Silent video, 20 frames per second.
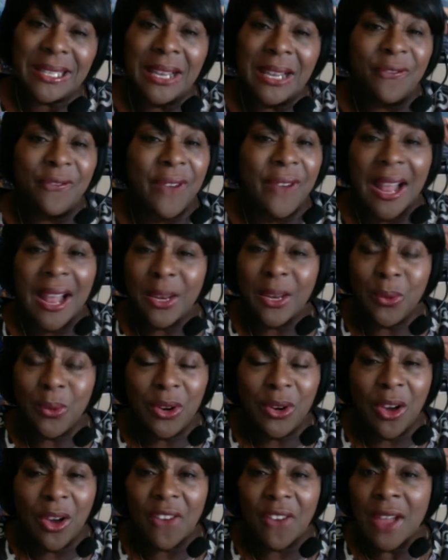It finally
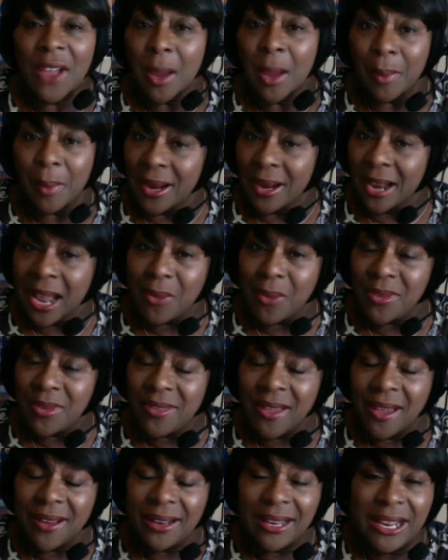went off, but not
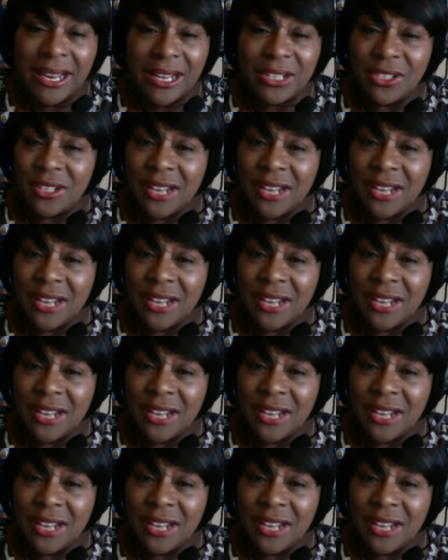without a hitch,